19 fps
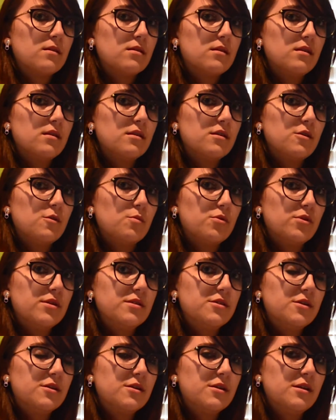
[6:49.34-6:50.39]
Thank you,
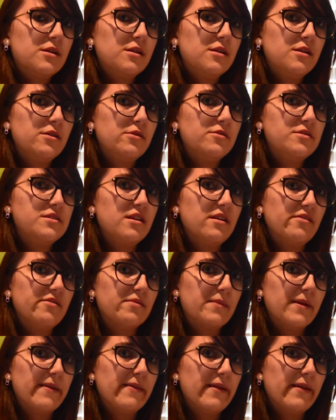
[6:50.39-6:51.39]
printer. You saved my